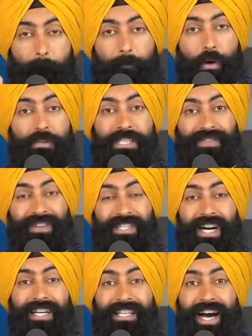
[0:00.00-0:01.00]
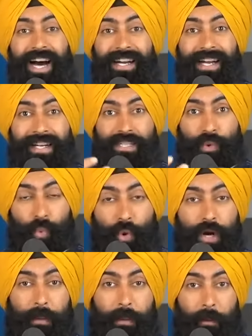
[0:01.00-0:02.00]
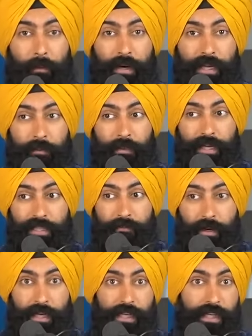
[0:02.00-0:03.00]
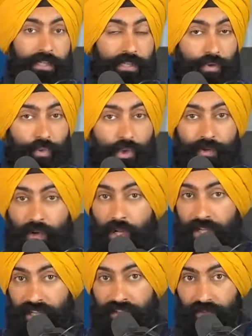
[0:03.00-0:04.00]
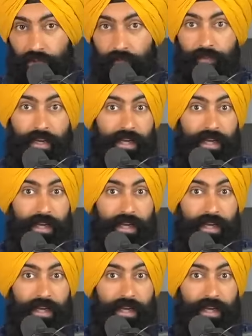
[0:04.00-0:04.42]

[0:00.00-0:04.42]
Most of us are taught not to worry about money because money is the root of all evil.